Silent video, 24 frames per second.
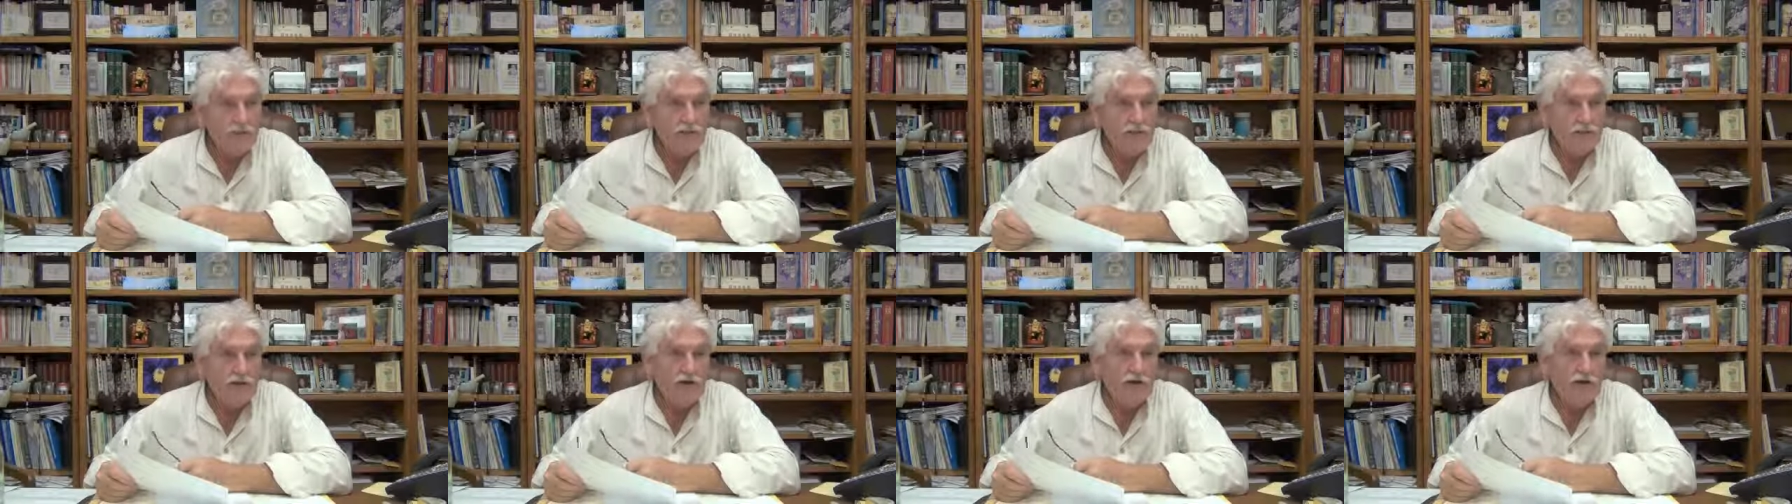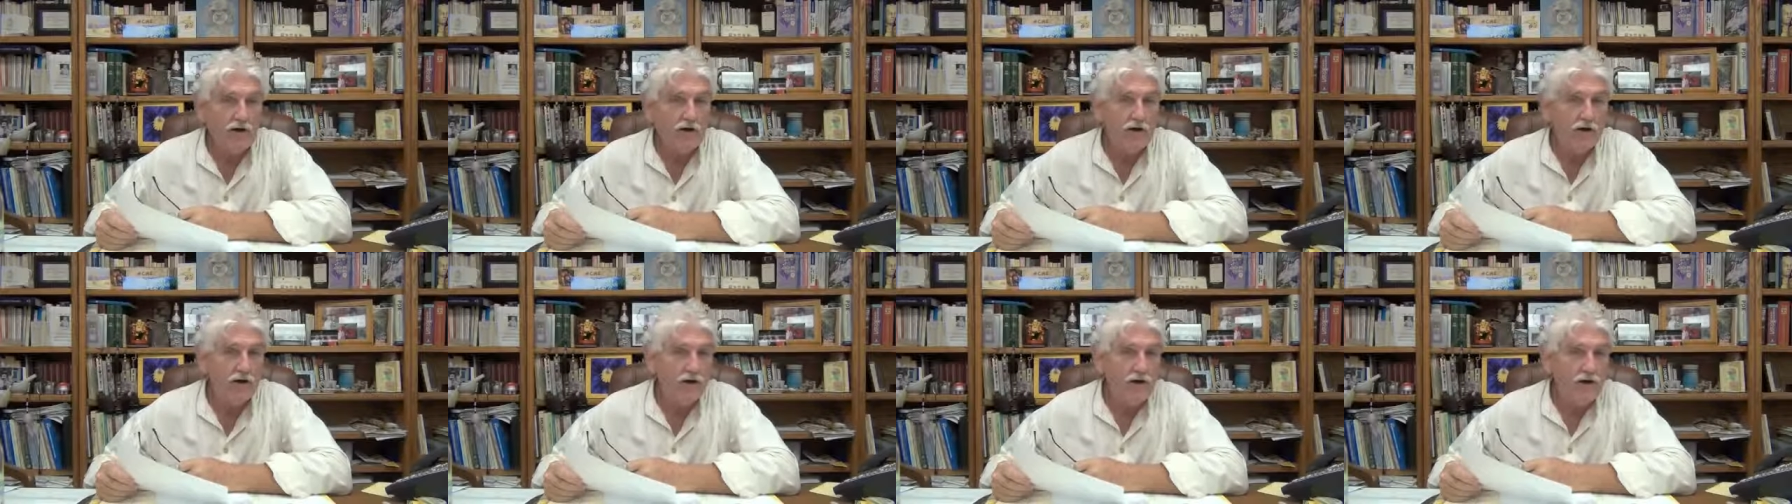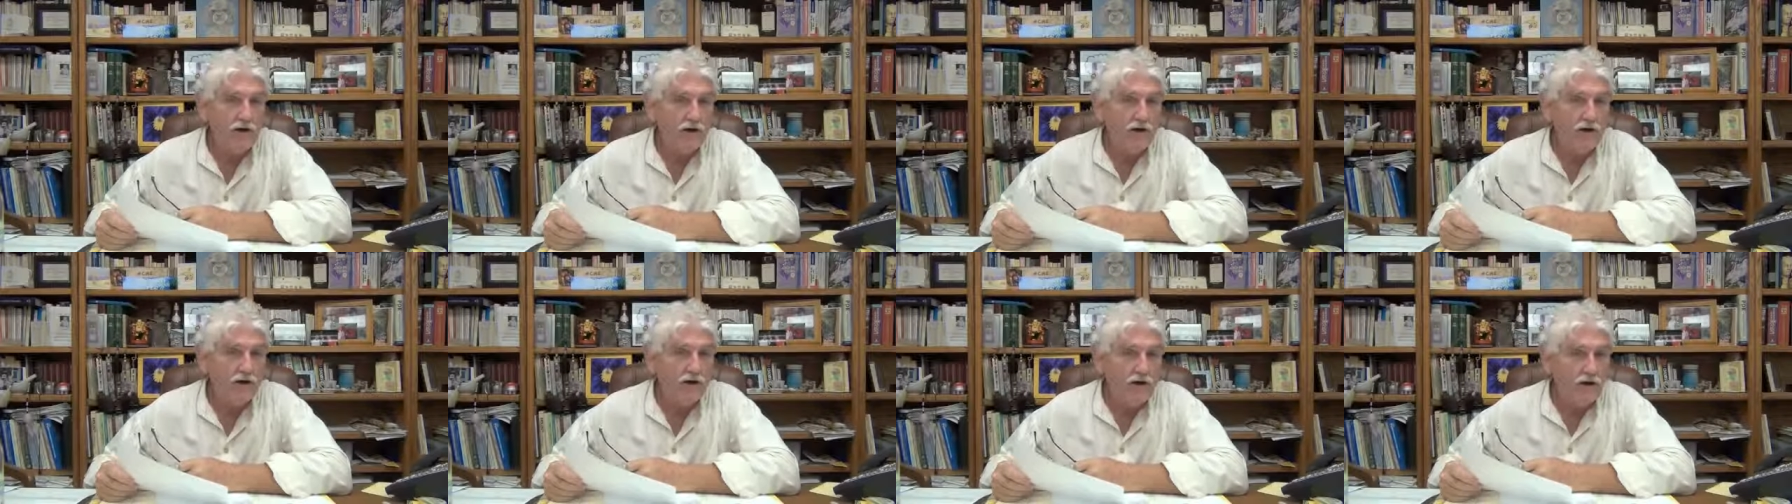You know, you
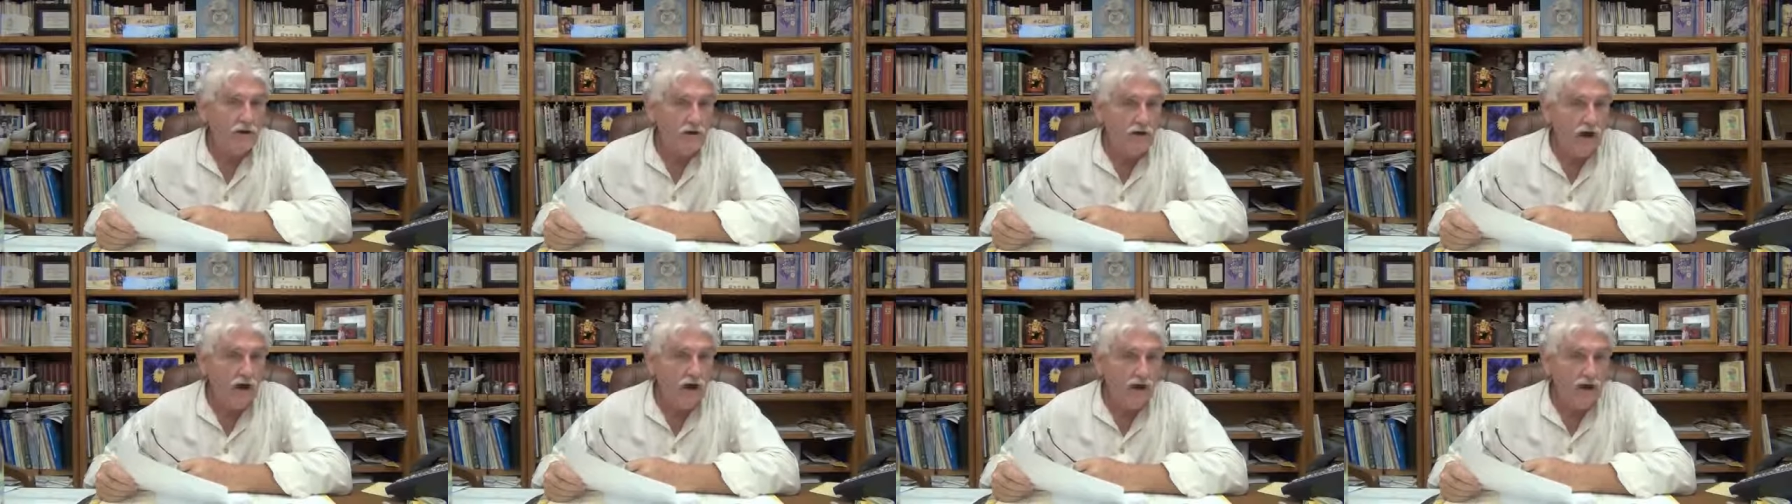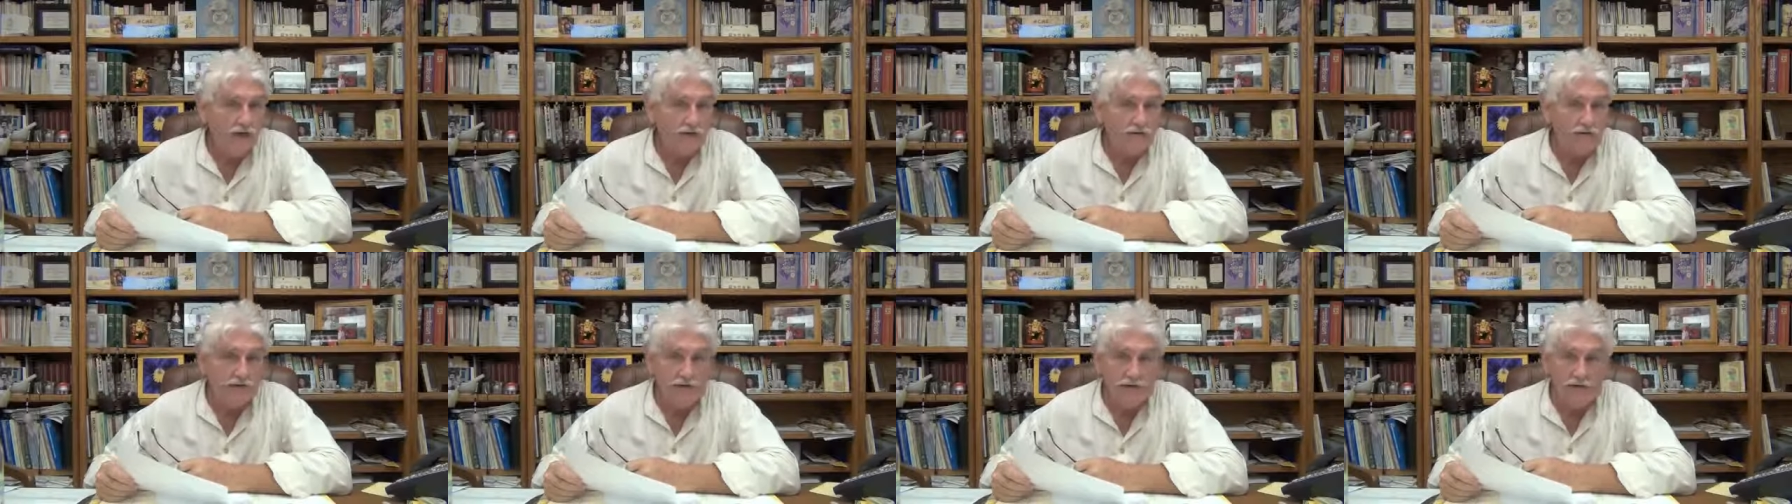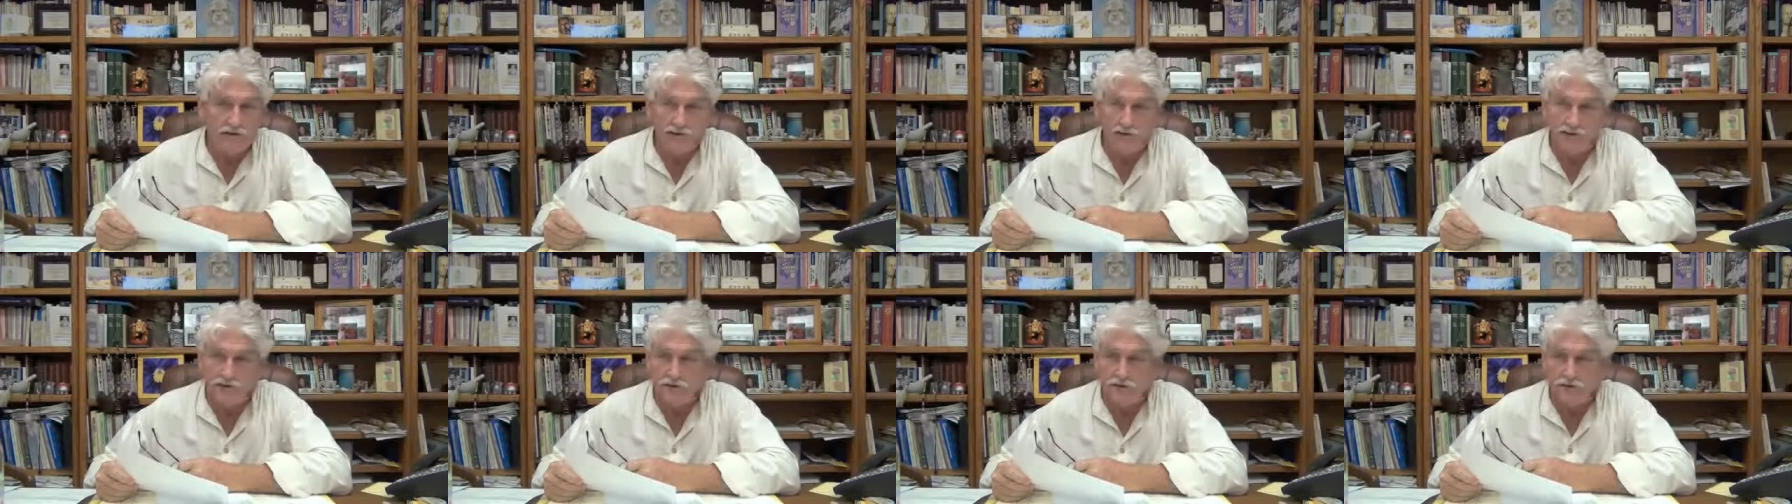get too high of
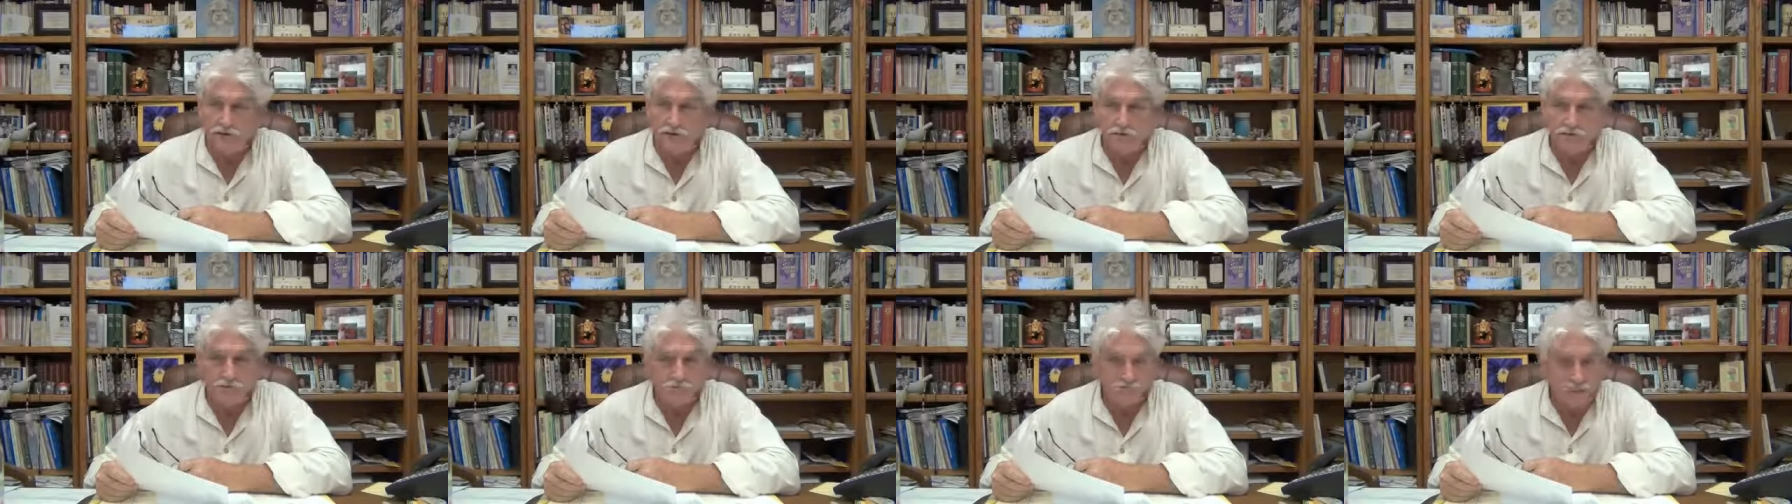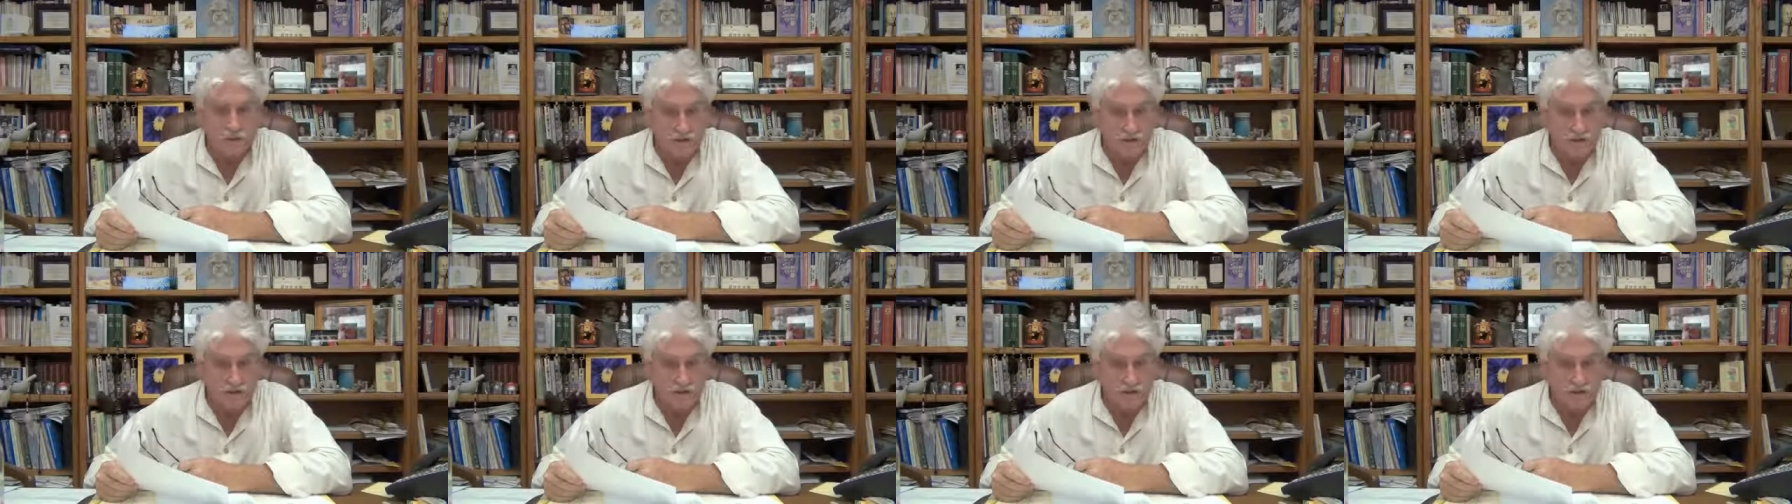energy.